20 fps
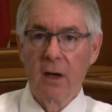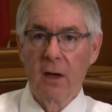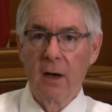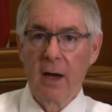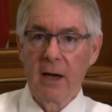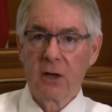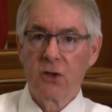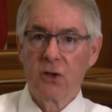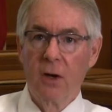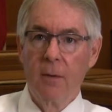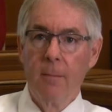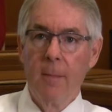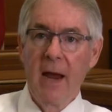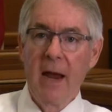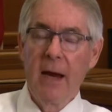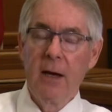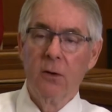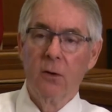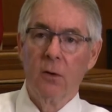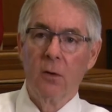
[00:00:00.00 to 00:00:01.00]
election
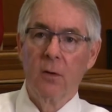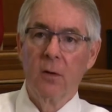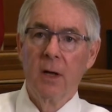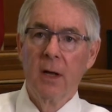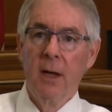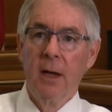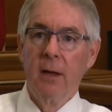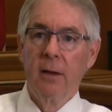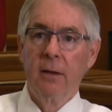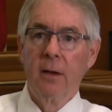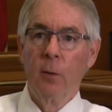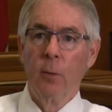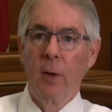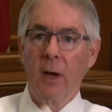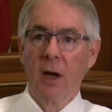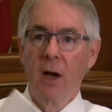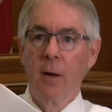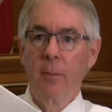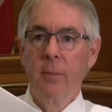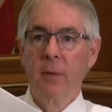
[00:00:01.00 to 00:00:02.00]
manual that
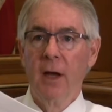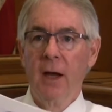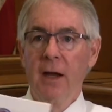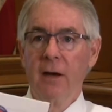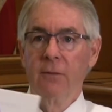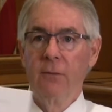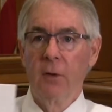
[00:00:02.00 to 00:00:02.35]
we update